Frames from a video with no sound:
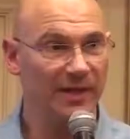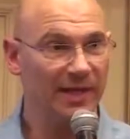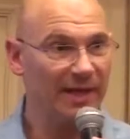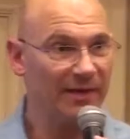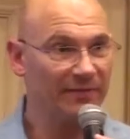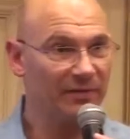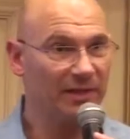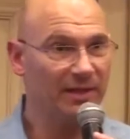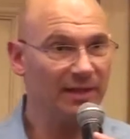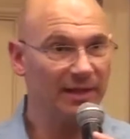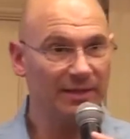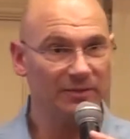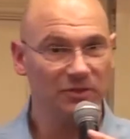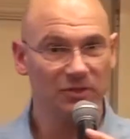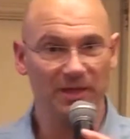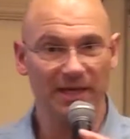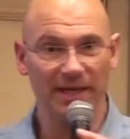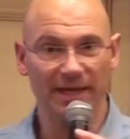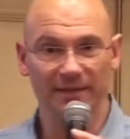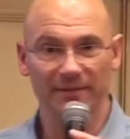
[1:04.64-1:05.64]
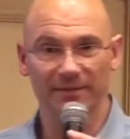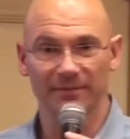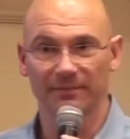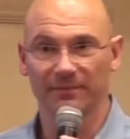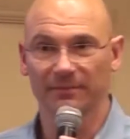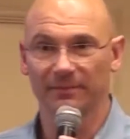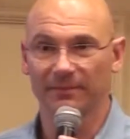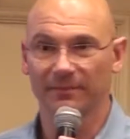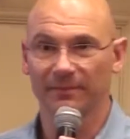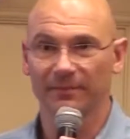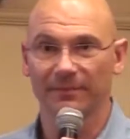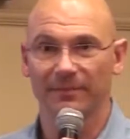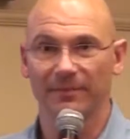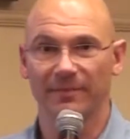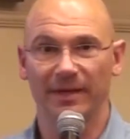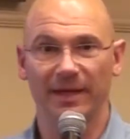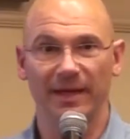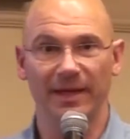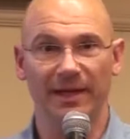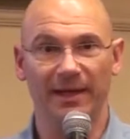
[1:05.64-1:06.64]
I have the contract
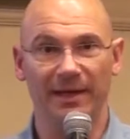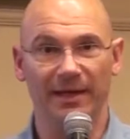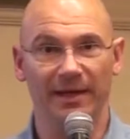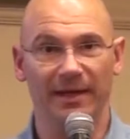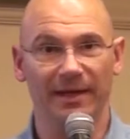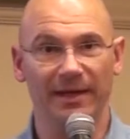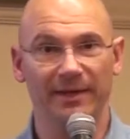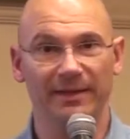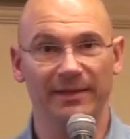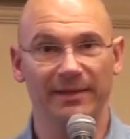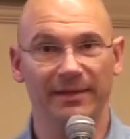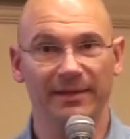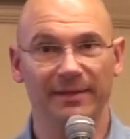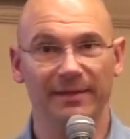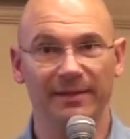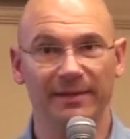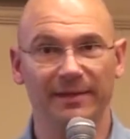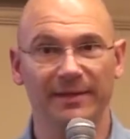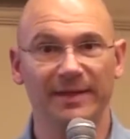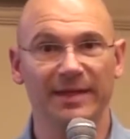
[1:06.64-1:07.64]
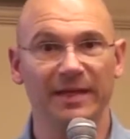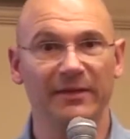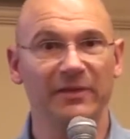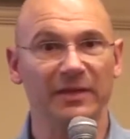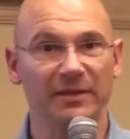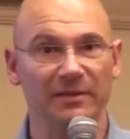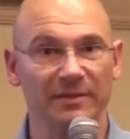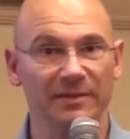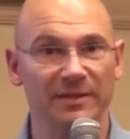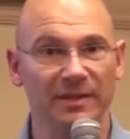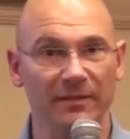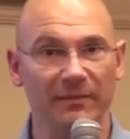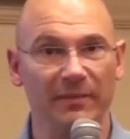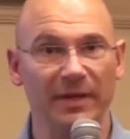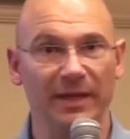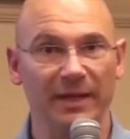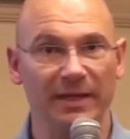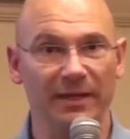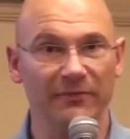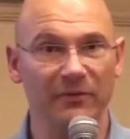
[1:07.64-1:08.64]
and I give it to
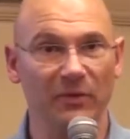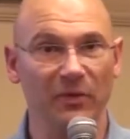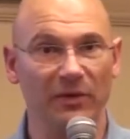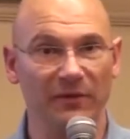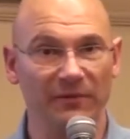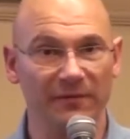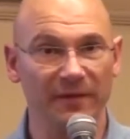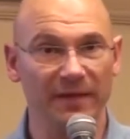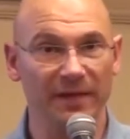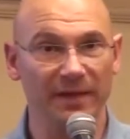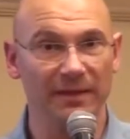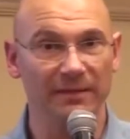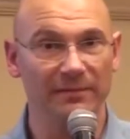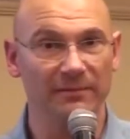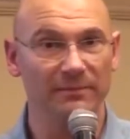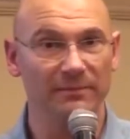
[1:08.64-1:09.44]
somebody for a fee.